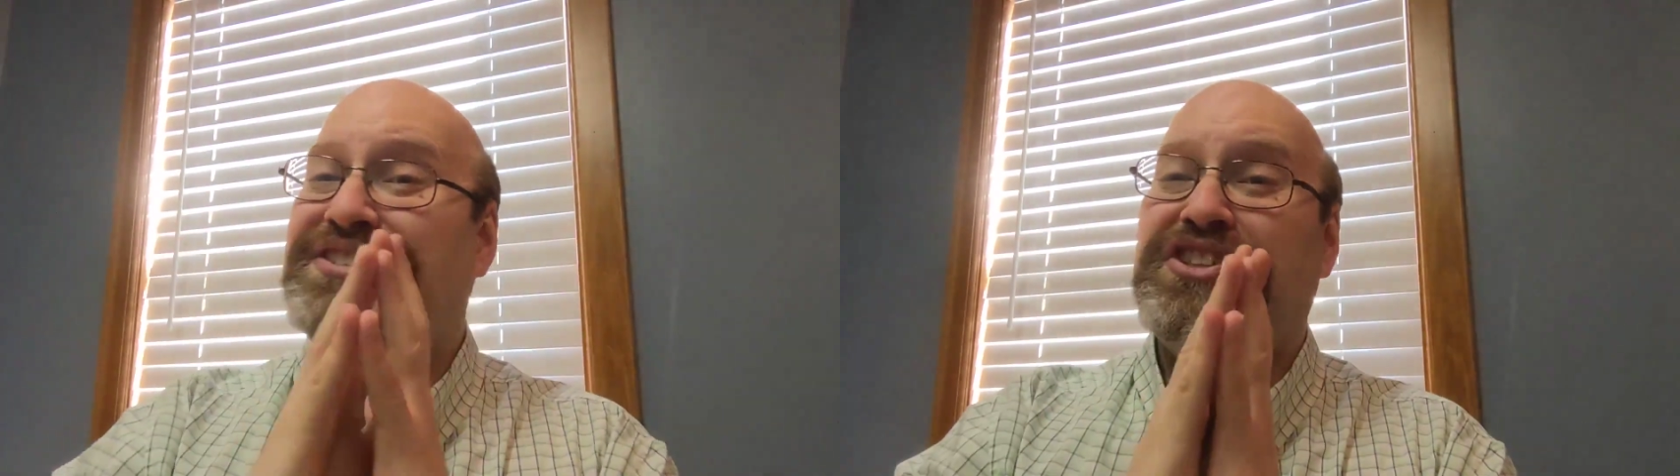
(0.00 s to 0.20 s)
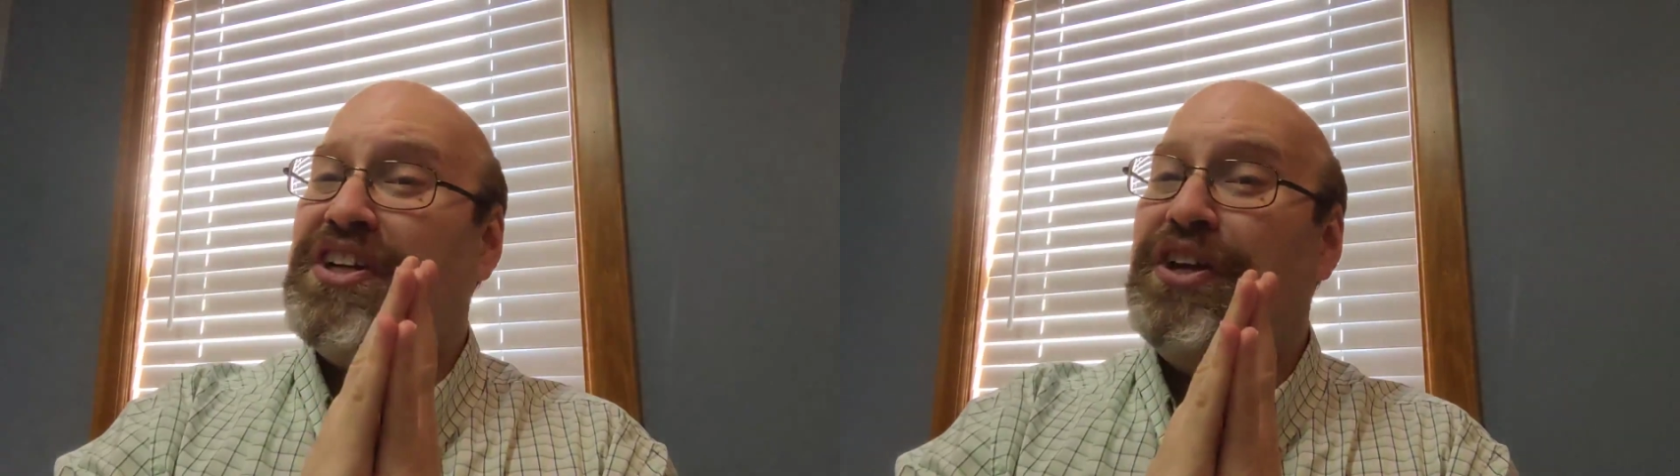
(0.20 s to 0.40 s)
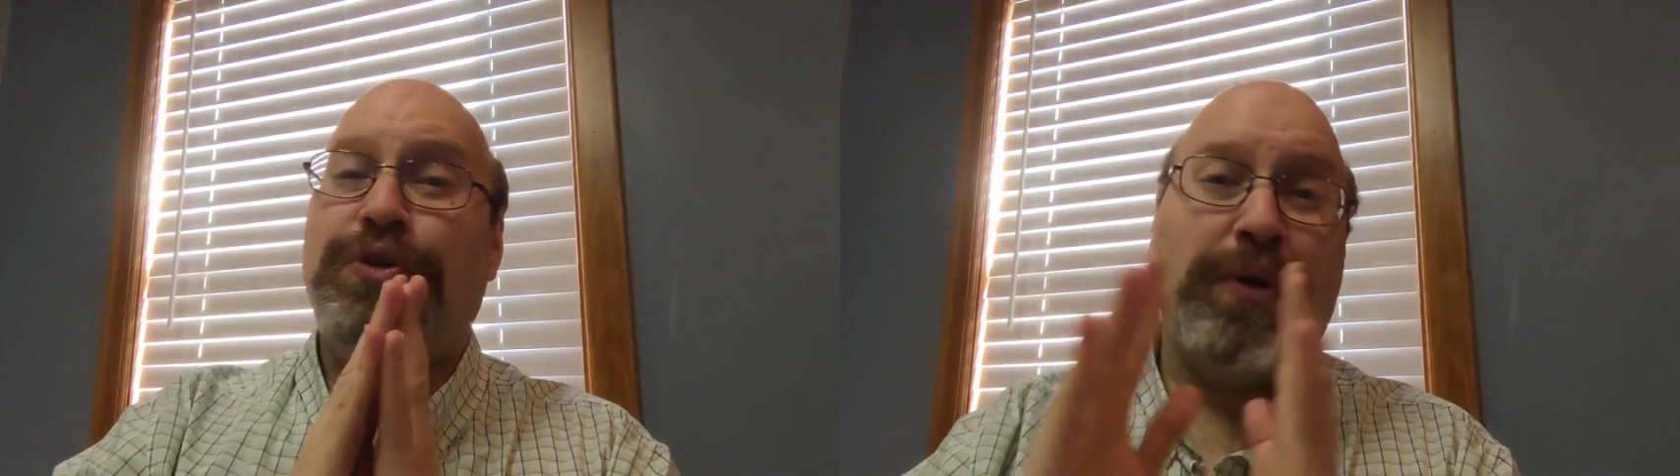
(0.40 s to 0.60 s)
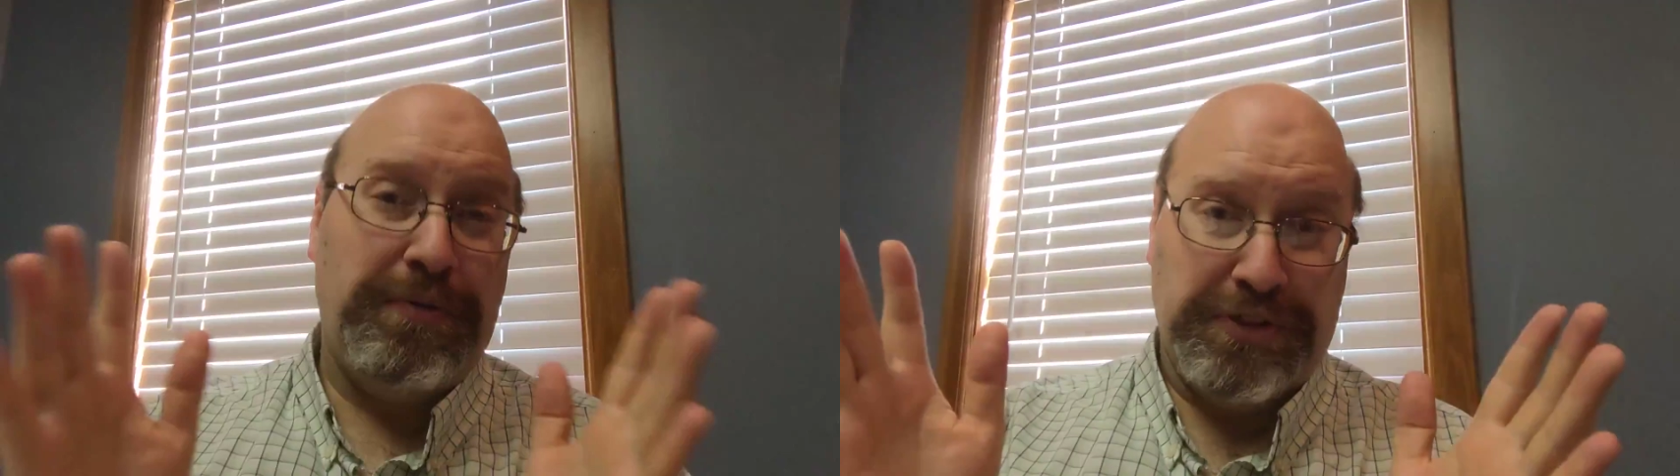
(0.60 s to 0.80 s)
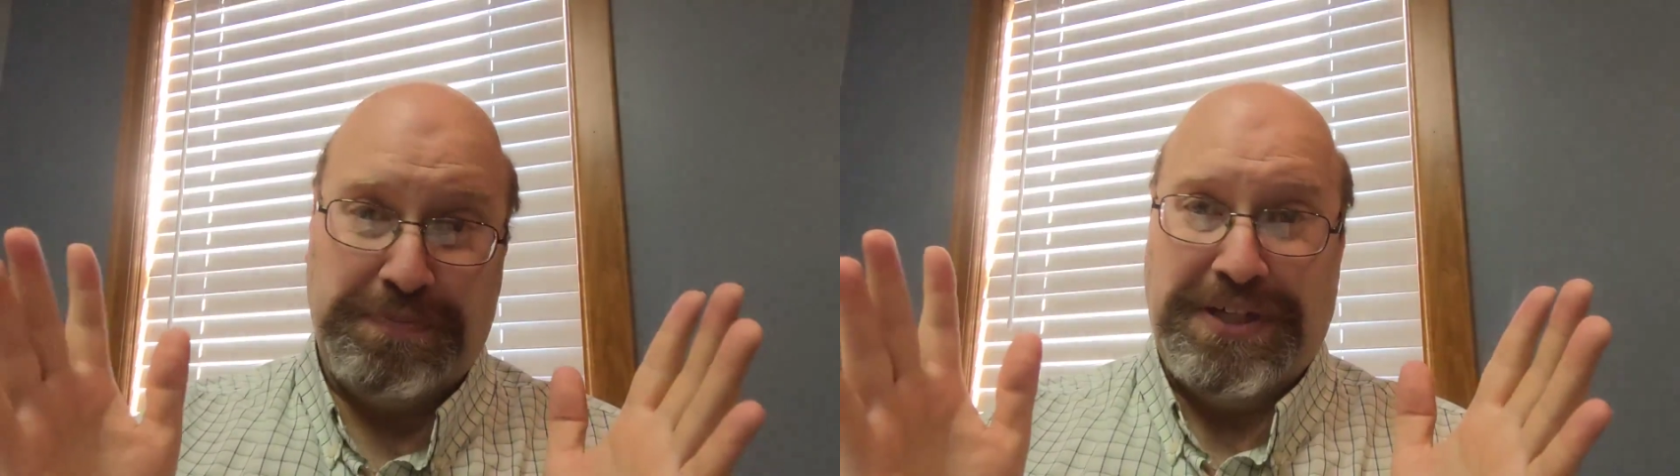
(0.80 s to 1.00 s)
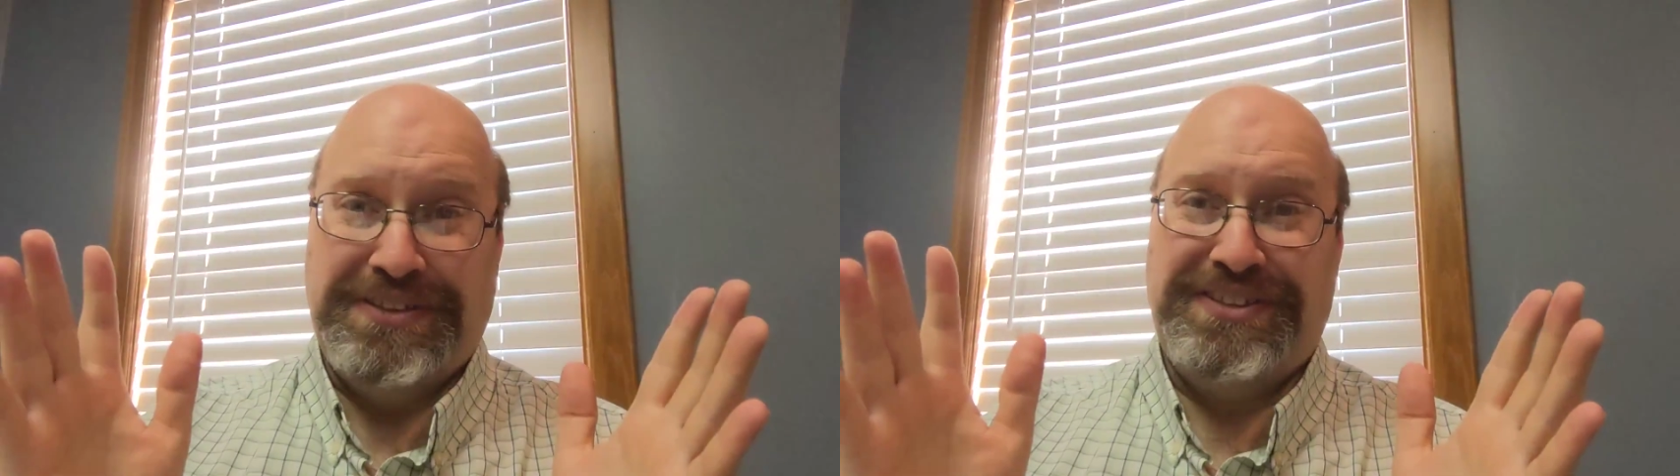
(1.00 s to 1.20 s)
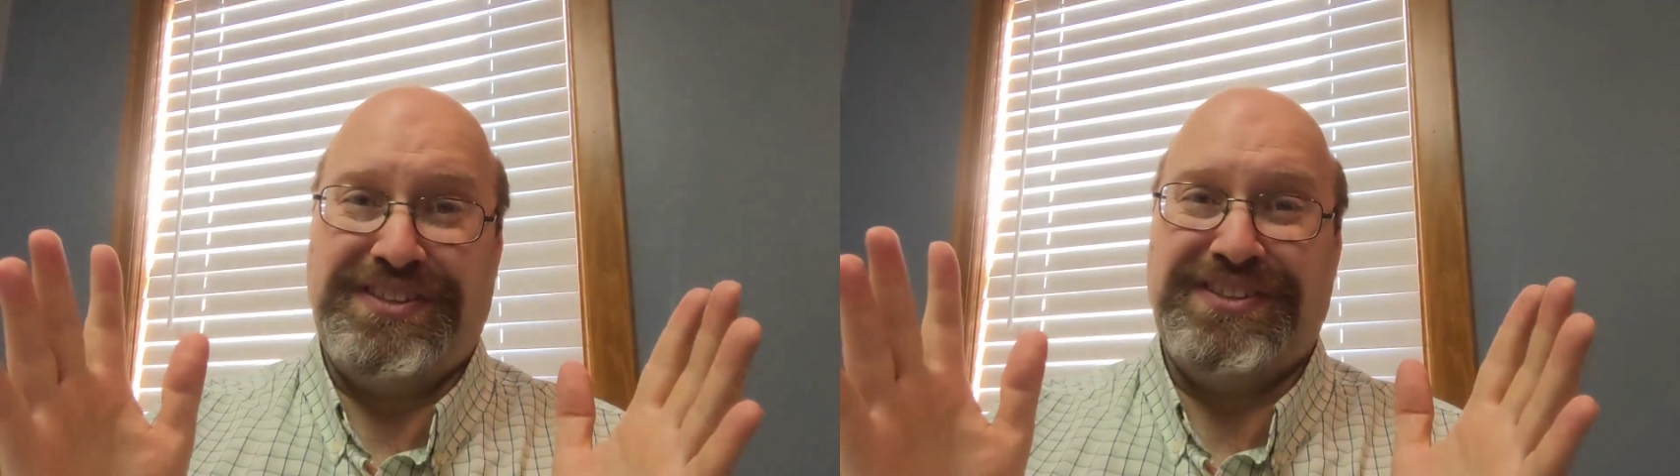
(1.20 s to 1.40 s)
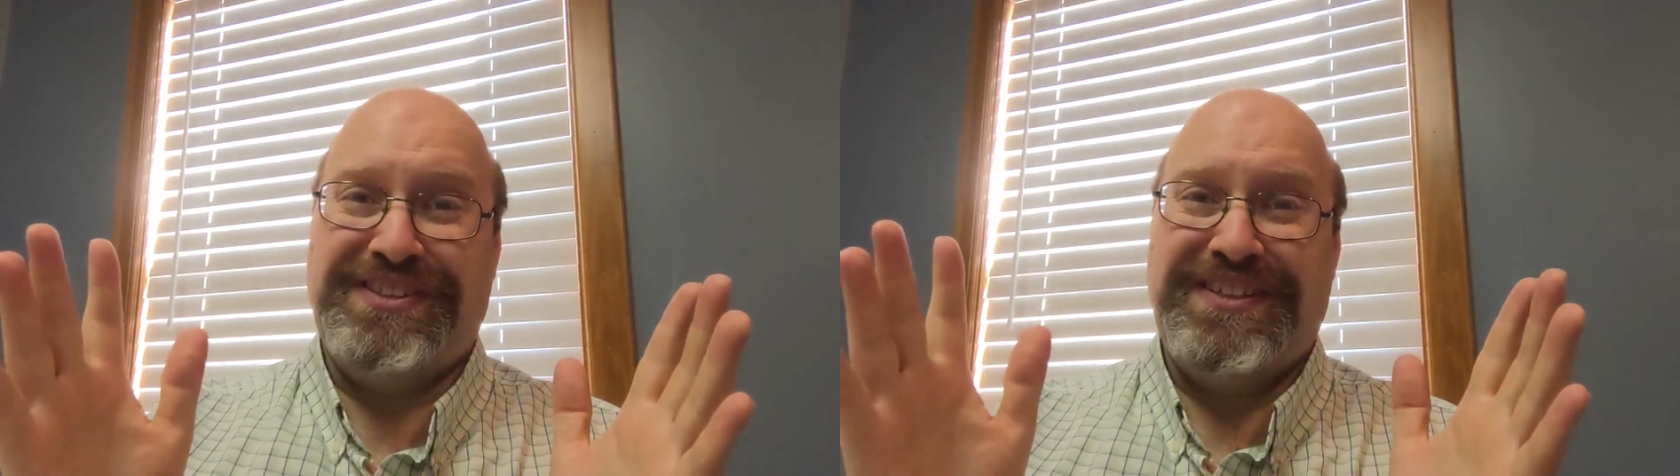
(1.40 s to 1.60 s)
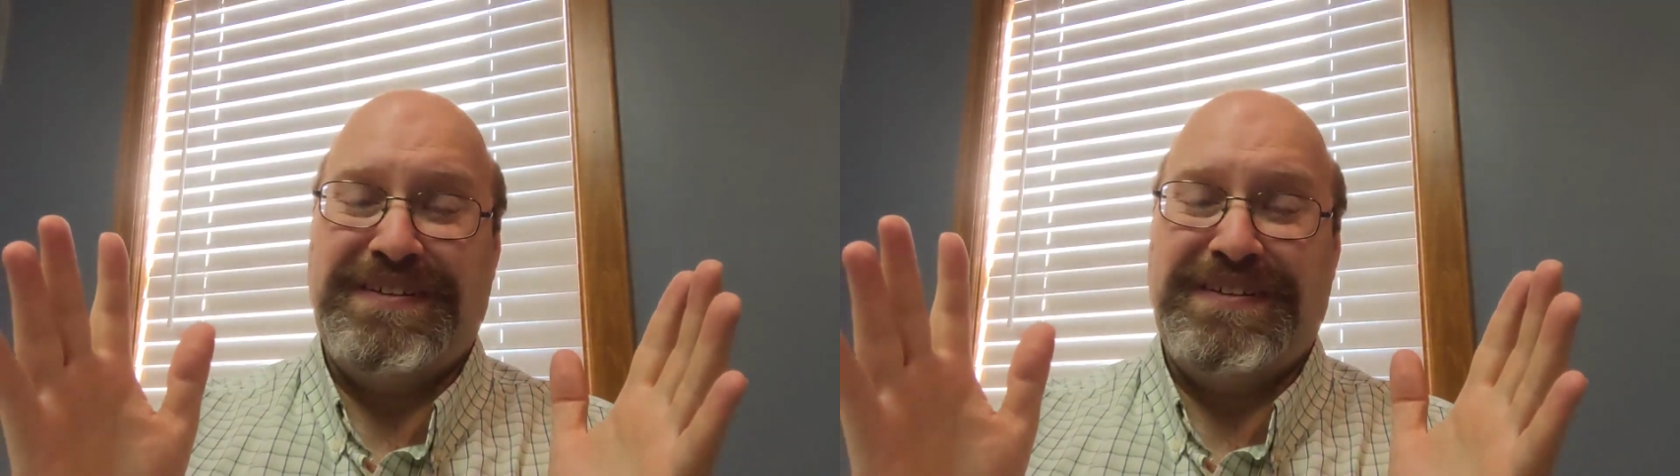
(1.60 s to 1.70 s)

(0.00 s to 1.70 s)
just a great response.